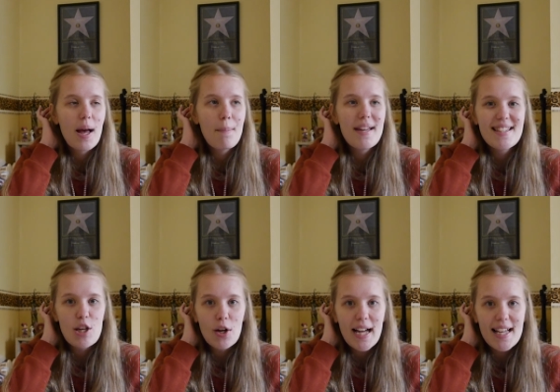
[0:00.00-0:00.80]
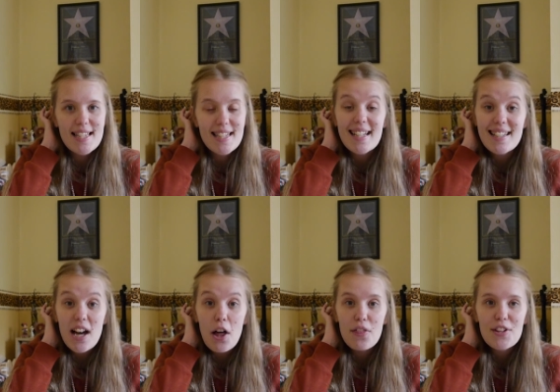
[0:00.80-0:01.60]
a bit sarcastic
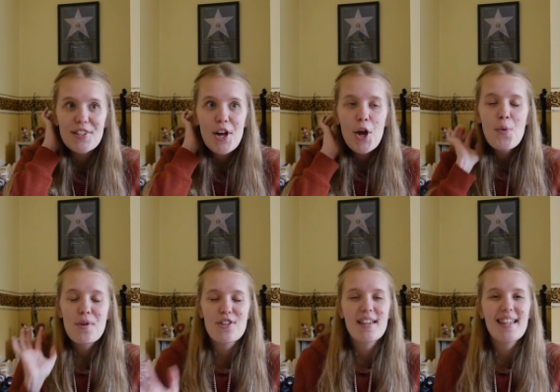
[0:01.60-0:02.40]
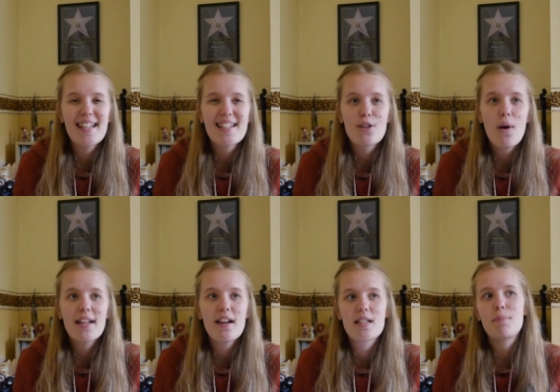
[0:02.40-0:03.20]
to others, which I think is
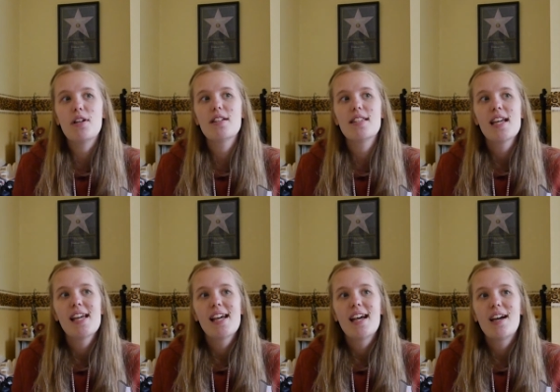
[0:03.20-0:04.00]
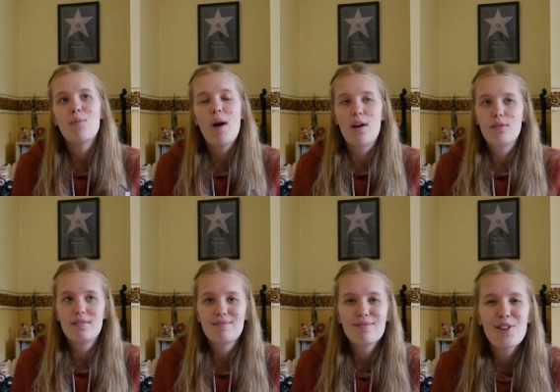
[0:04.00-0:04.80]
quite nice because, well,
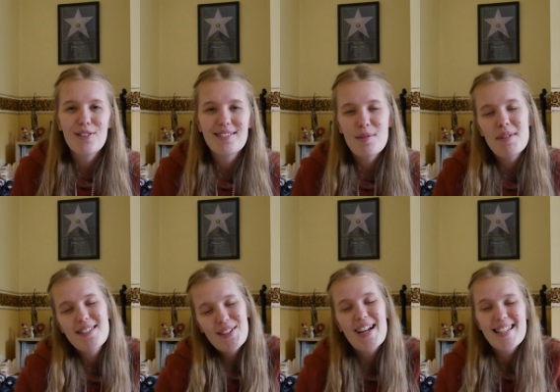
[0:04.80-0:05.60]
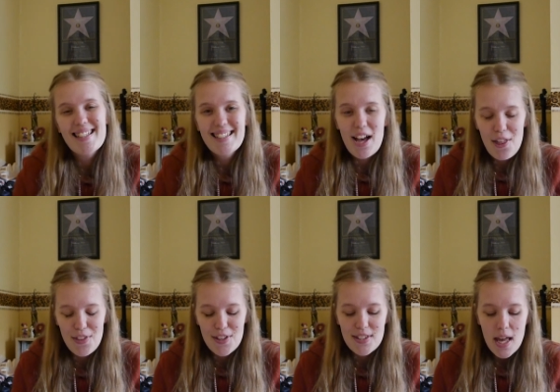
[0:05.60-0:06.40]
not to be sarcastic to
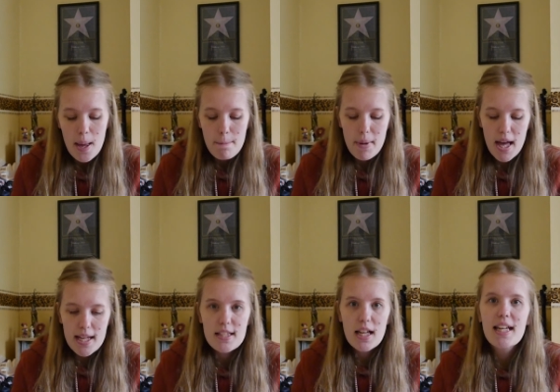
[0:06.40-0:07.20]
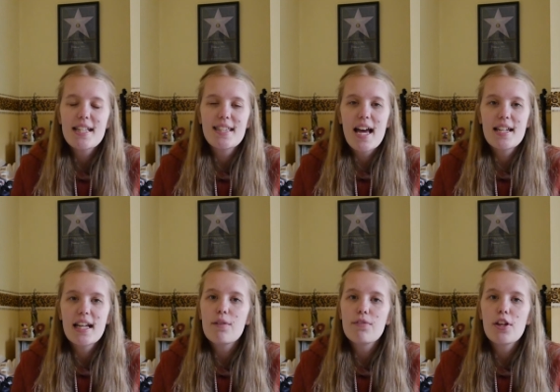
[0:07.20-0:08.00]
others, but it's like he's
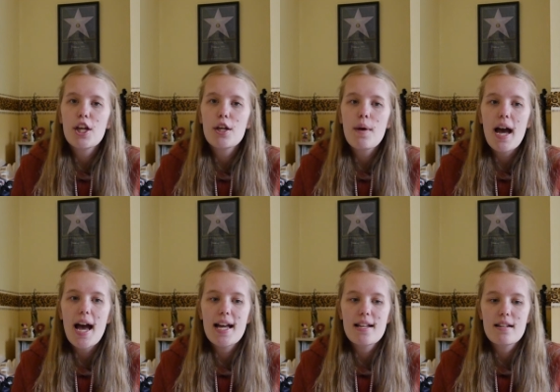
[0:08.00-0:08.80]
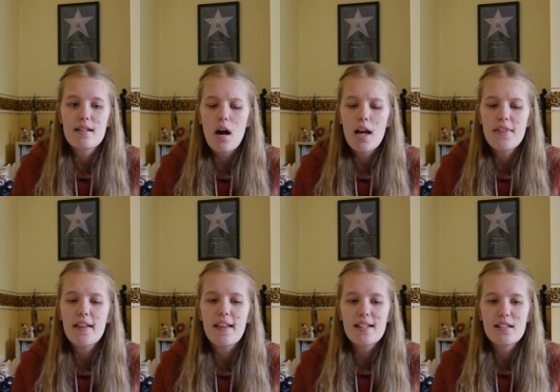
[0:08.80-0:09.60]
standing up for you, and I
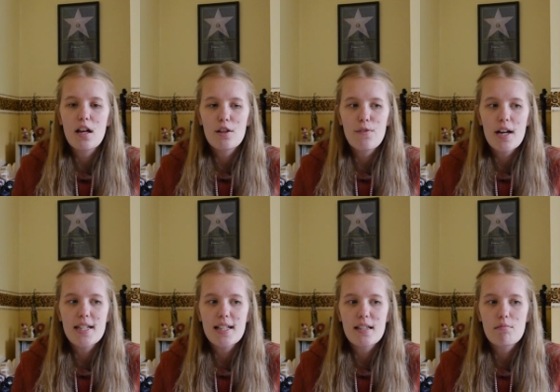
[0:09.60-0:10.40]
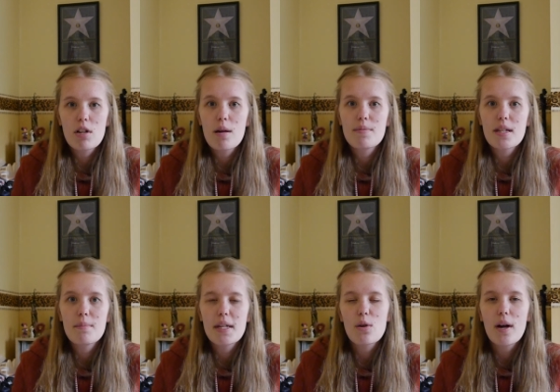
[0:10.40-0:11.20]
think that style of writing sometimes can
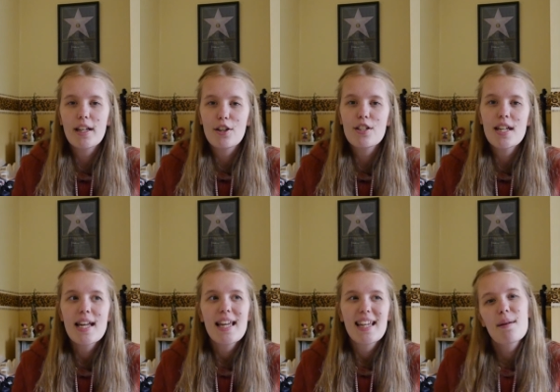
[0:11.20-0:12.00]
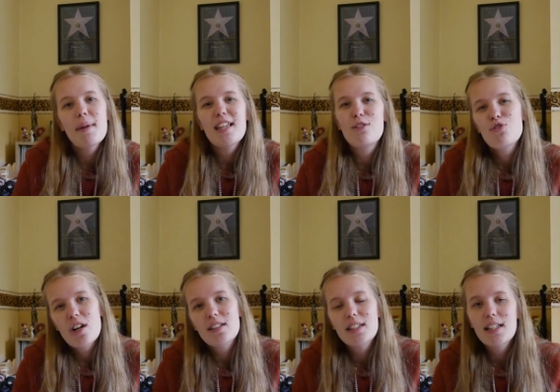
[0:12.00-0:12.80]
be quite good. It can make you
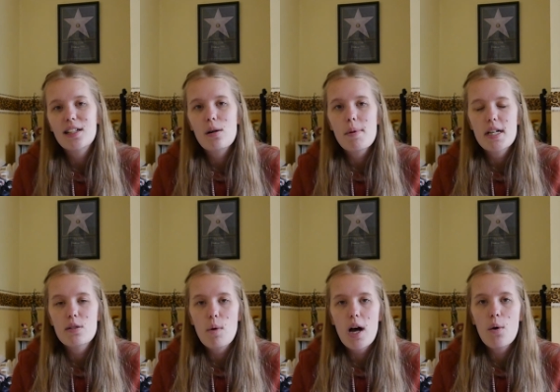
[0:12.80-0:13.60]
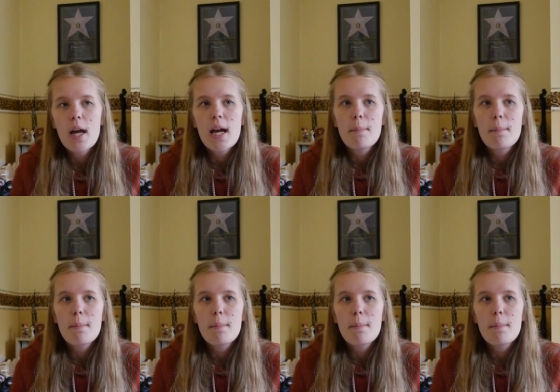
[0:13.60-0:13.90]
chuckle a little bit as well,